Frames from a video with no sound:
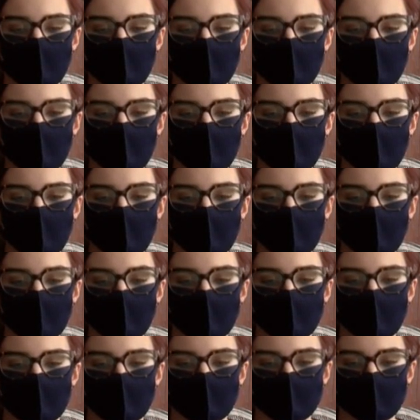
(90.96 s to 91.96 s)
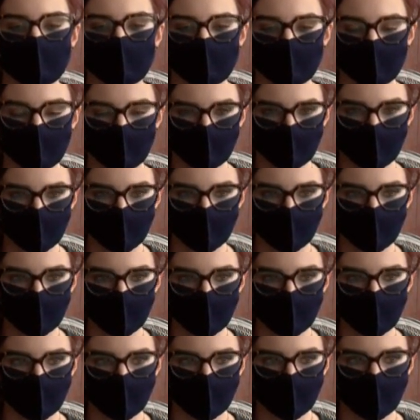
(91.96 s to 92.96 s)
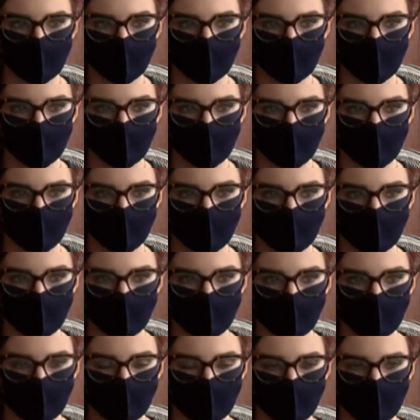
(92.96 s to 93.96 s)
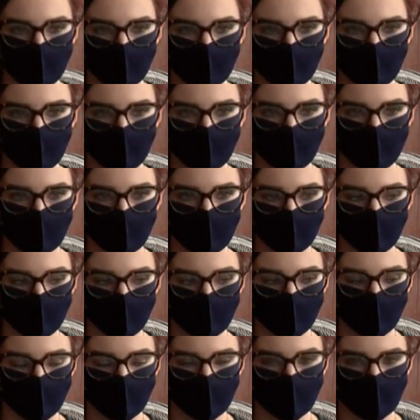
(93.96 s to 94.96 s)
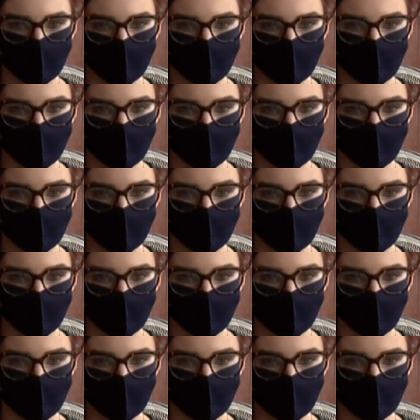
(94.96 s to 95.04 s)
(not speaking)